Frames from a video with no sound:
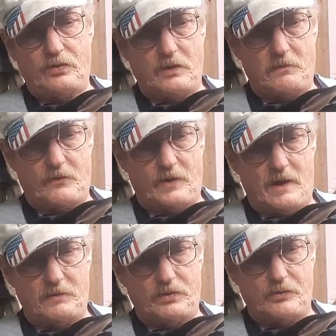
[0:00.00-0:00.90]
some of the
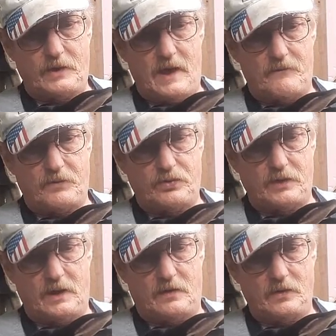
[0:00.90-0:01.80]
rabbits that we have for
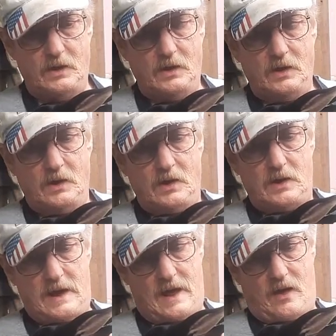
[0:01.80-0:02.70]
sale.
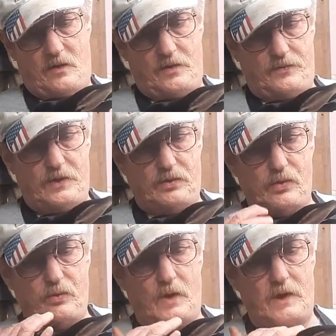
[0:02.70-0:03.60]
Now, this is
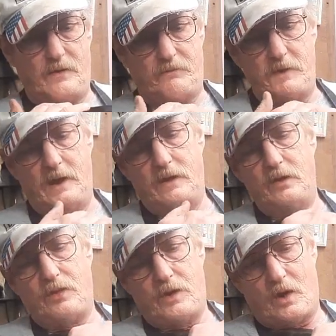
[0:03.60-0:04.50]
one of
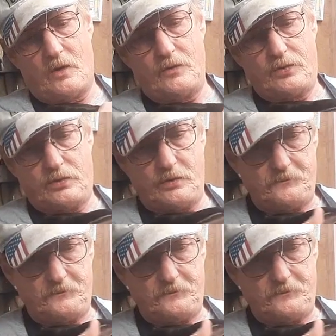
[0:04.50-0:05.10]
Mandy's does.